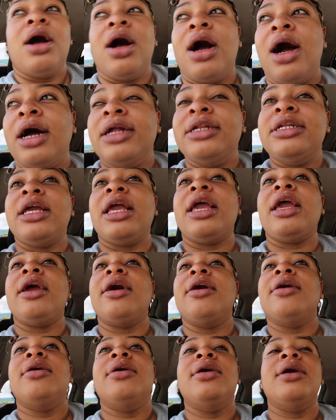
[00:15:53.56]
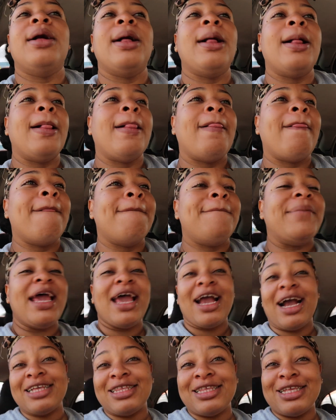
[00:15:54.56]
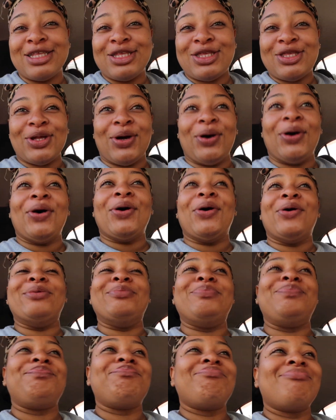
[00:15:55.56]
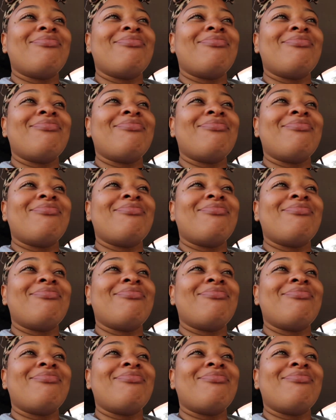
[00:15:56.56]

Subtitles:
on here. But yeah, cousin, so